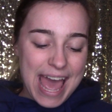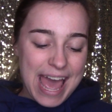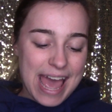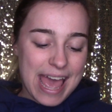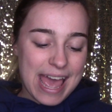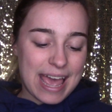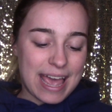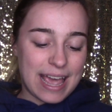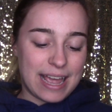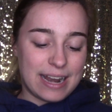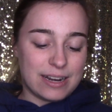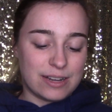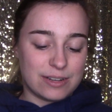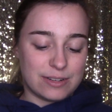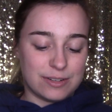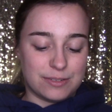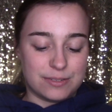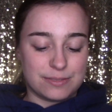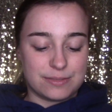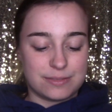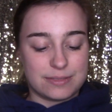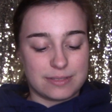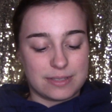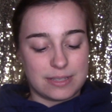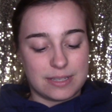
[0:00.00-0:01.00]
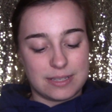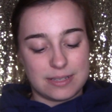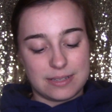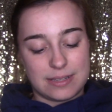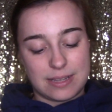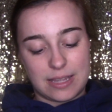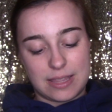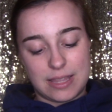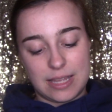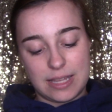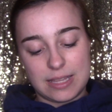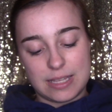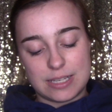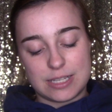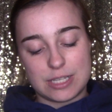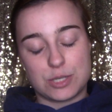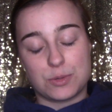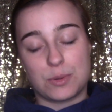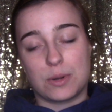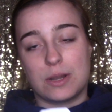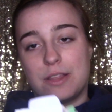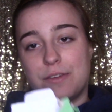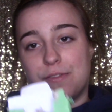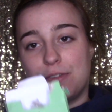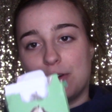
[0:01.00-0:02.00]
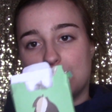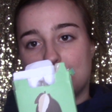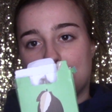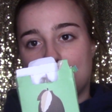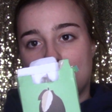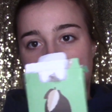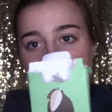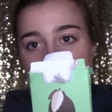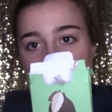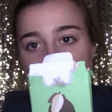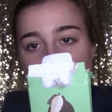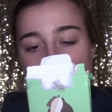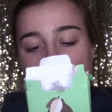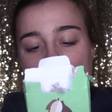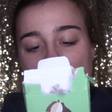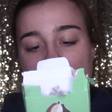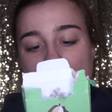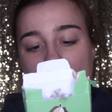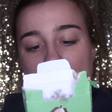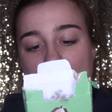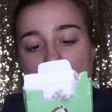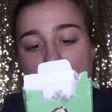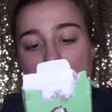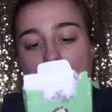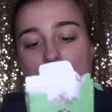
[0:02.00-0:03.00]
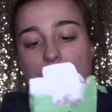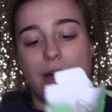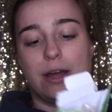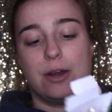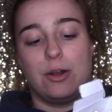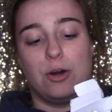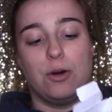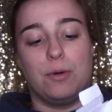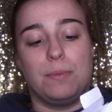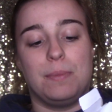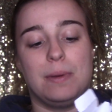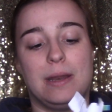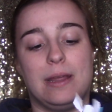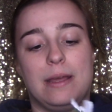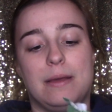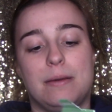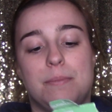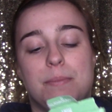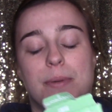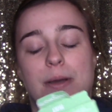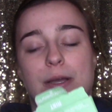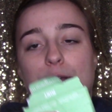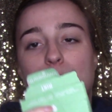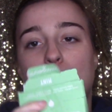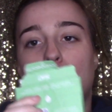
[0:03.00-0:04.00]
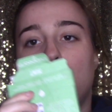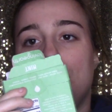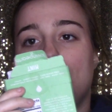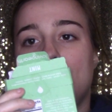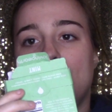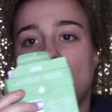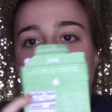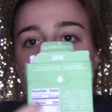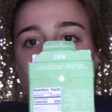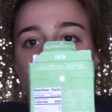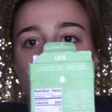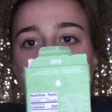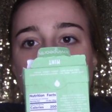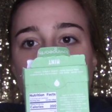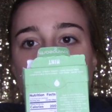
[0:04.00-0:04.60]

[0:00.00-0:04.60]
And, oh, I think this is one of the first ones I opened. I didn't know how to open it, but you open it from the